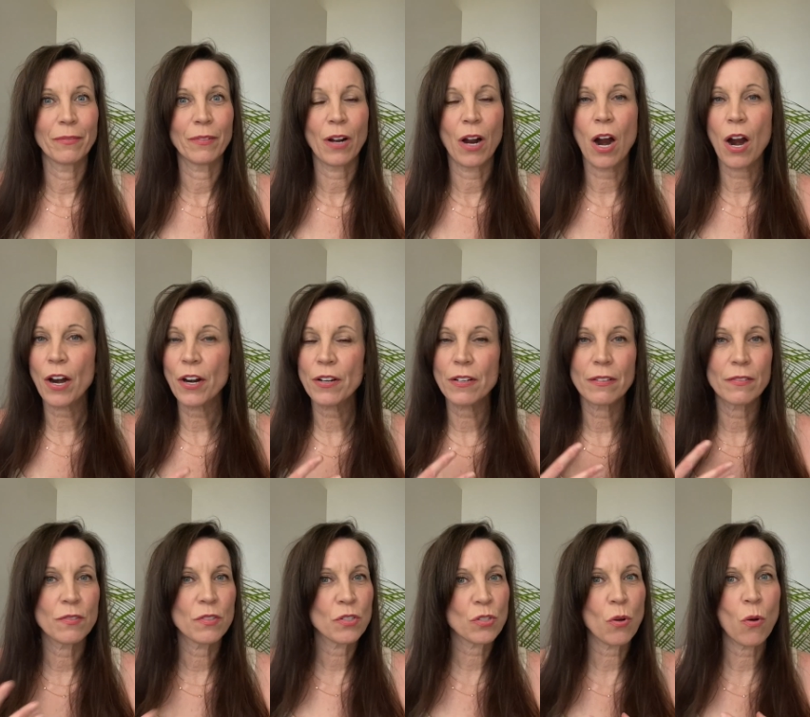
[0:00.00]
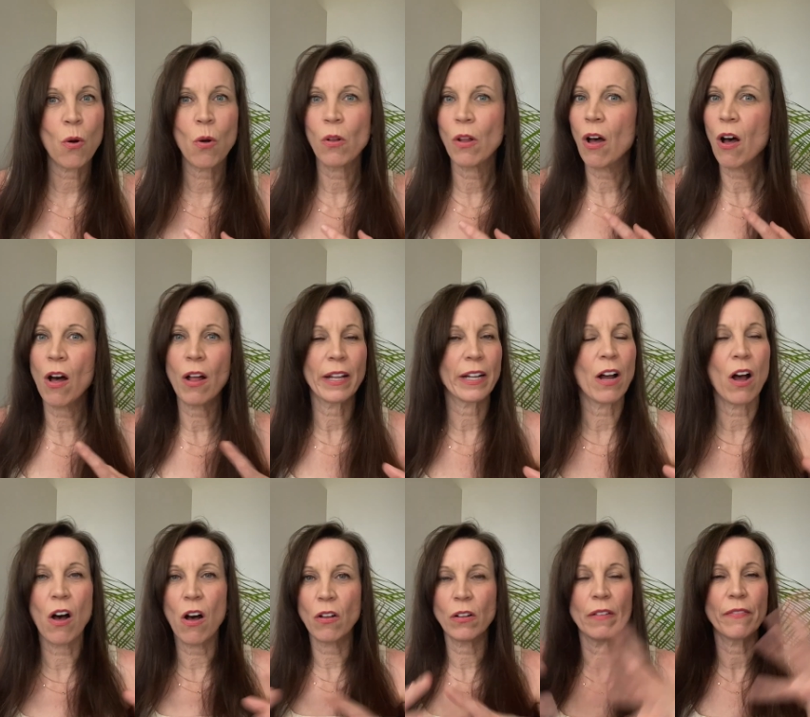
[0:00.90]
heart, soul, like
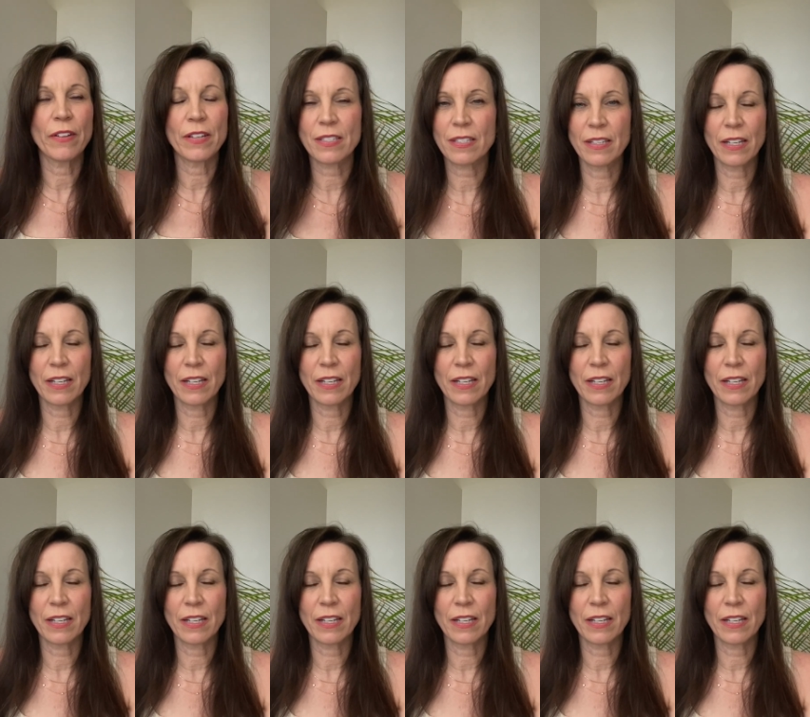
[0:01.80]
all of us.